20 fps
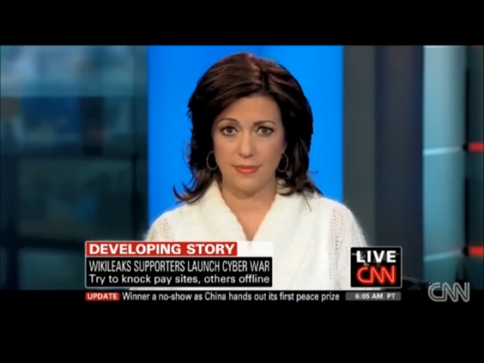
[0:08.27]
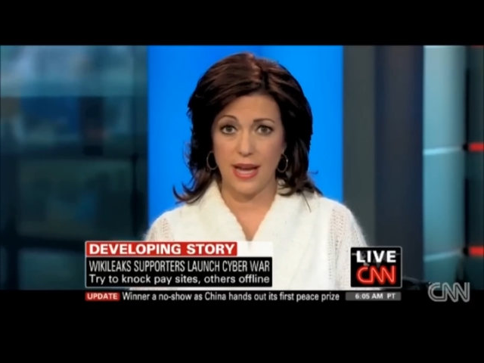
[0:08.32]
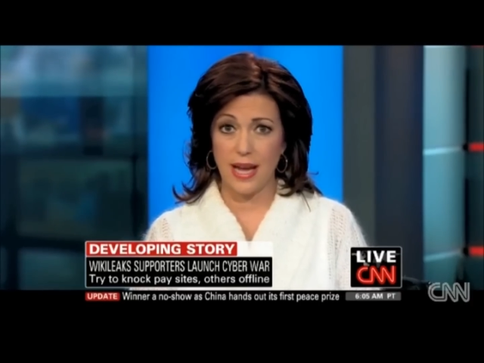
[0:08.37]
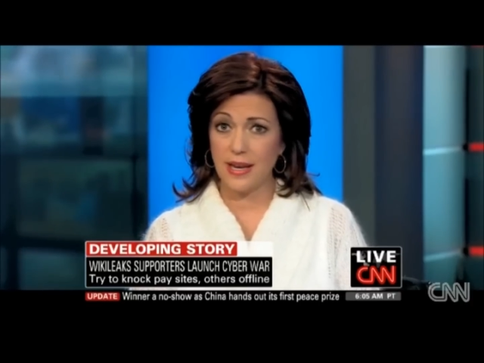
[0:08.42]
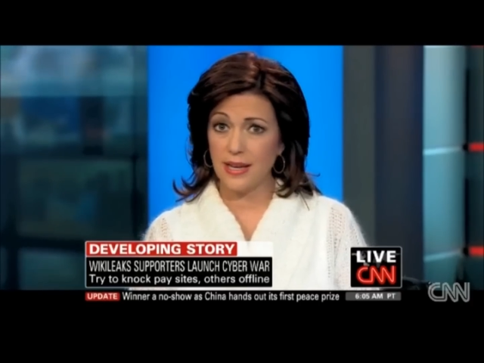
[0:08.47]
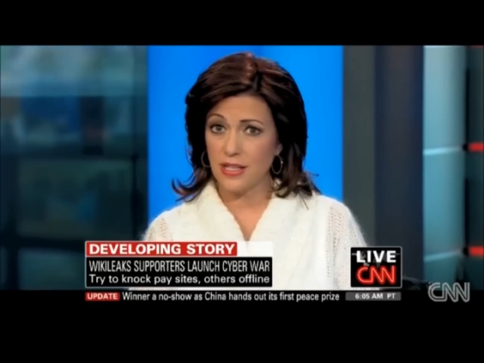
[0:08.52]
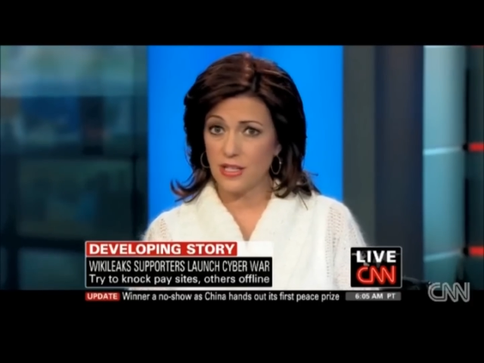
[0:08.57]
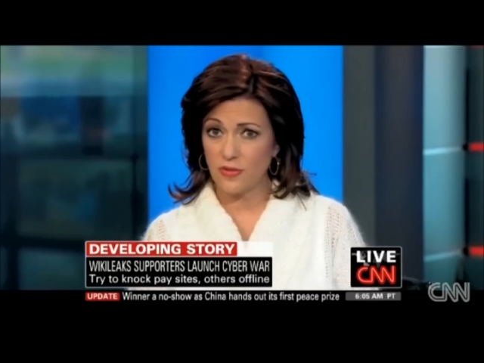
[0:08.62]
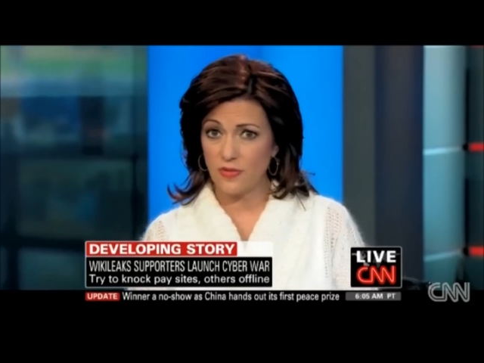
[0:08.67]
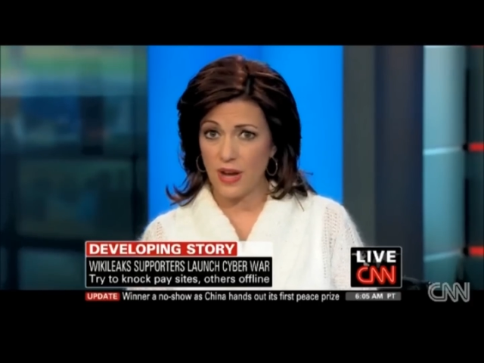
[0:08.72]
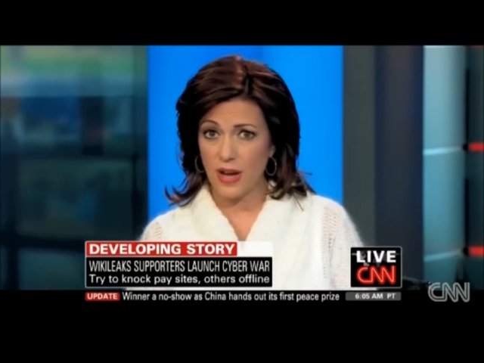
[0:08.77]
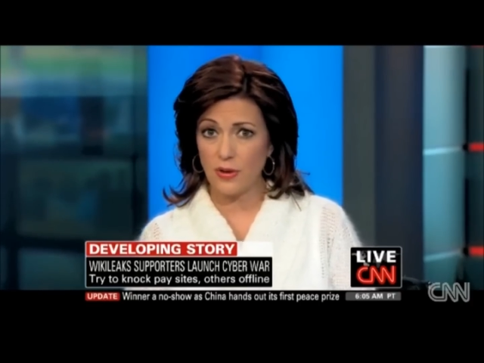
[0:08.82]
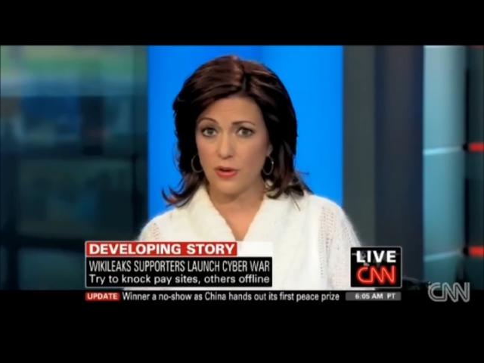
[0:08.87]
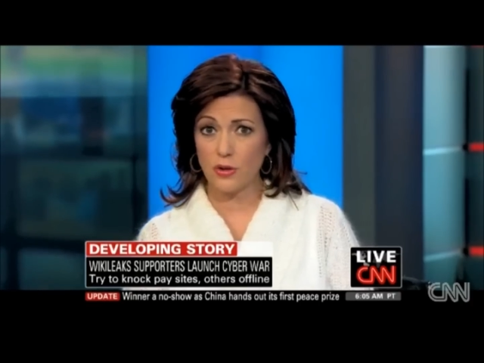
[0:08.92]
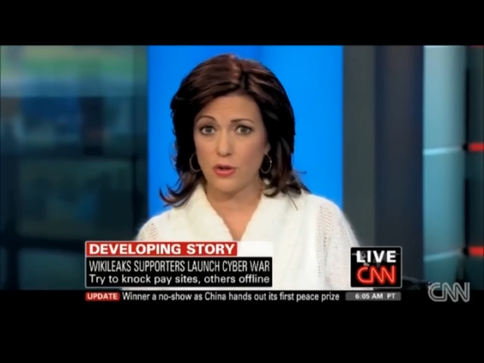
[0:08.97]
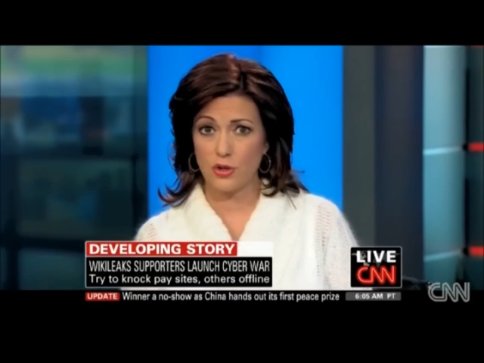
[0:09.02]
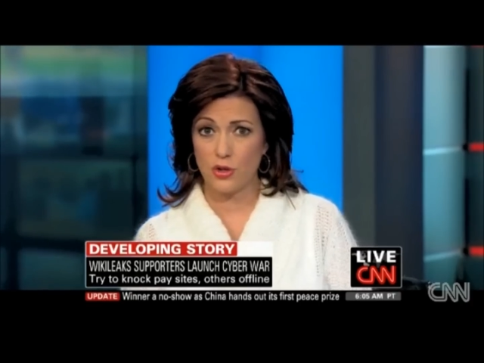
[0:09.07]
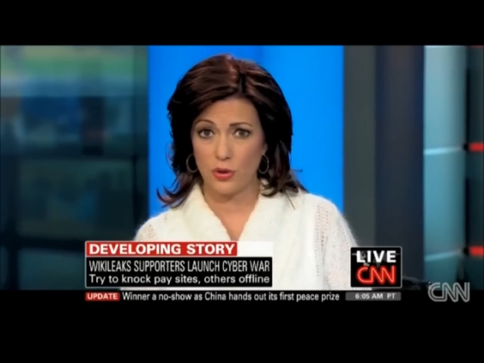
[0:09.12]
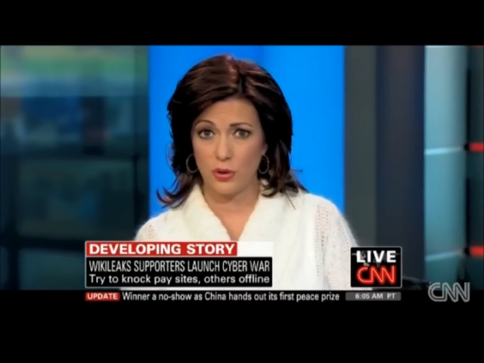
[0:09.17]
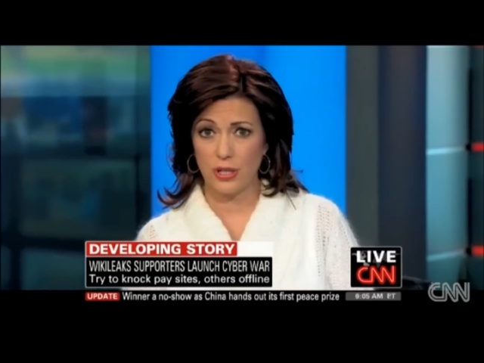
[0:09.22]
and its
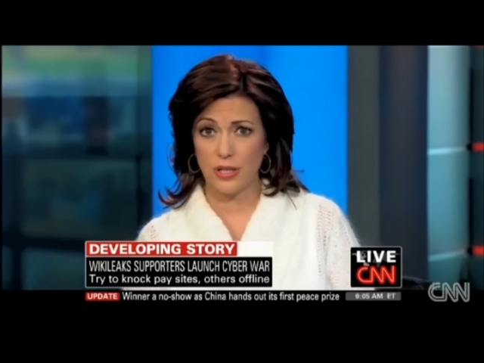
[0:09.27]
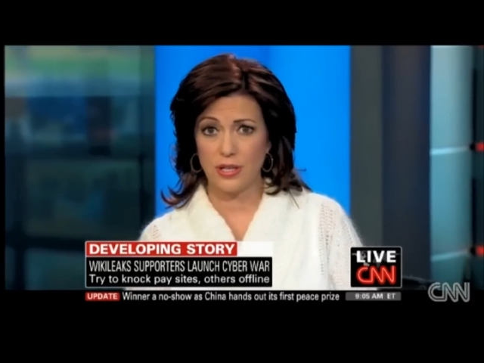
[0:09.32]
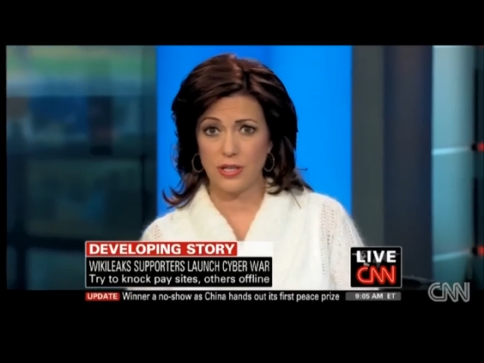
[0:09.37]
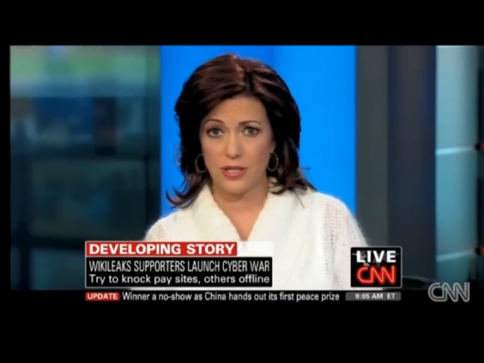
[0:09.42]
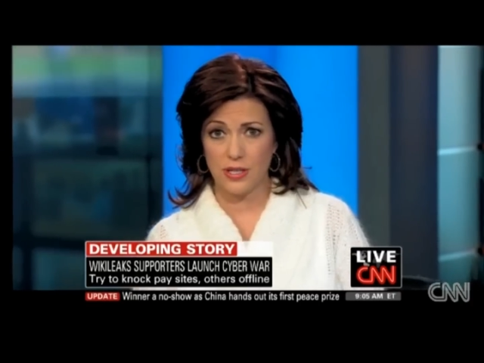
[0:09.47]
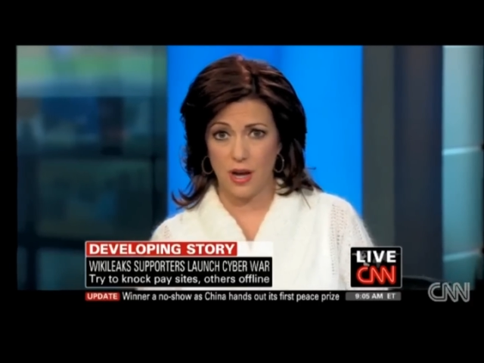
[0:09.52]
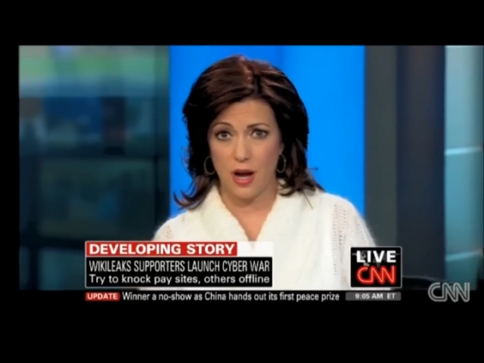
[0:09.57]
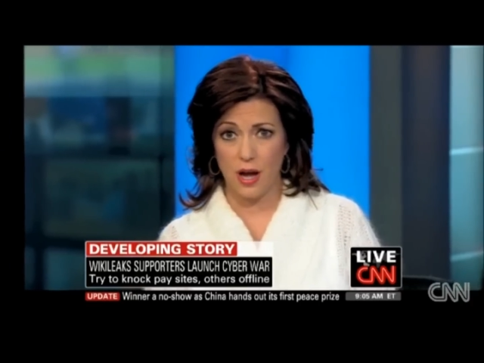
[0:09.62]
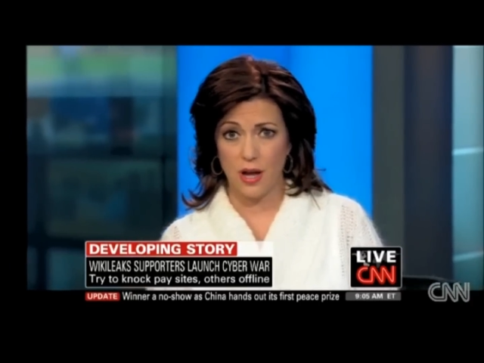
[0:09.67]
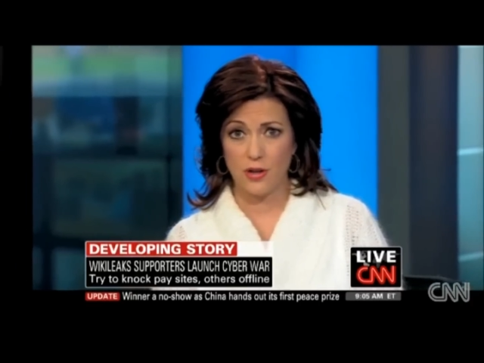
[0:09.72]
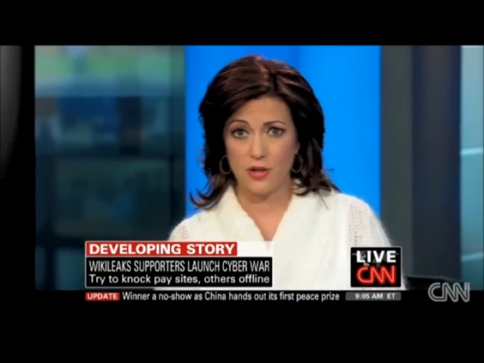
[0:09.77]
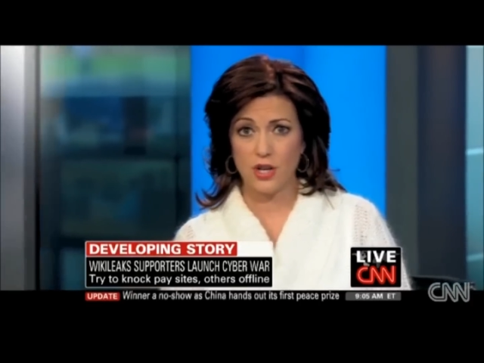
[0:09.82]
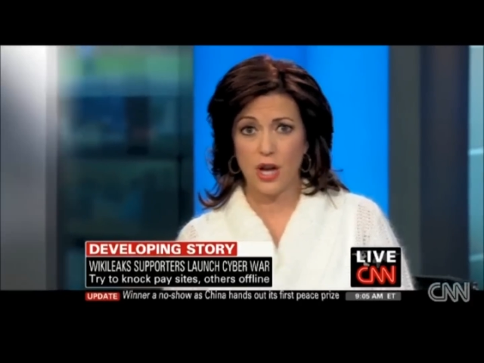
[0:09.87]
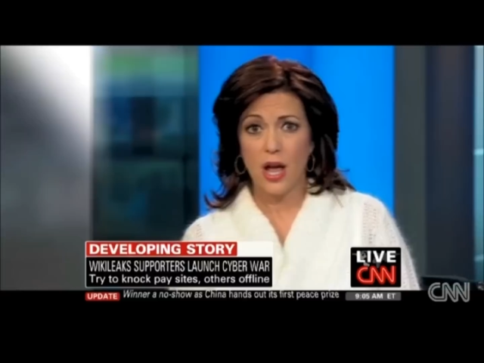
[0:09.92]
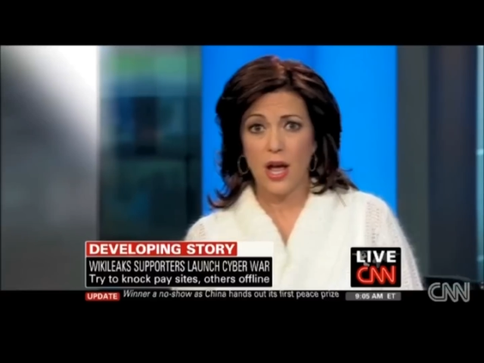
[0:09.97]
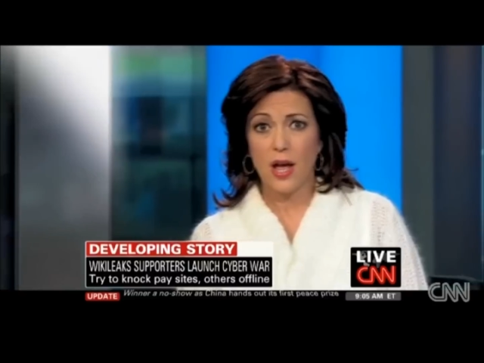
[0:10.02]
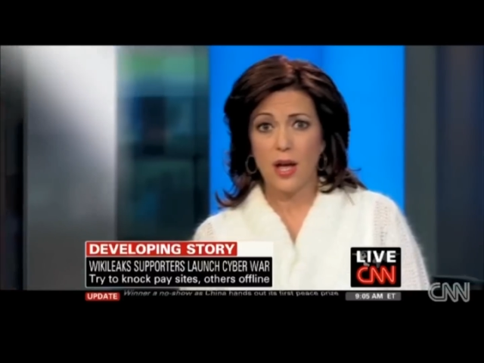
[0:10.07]
founder, Julian Assange,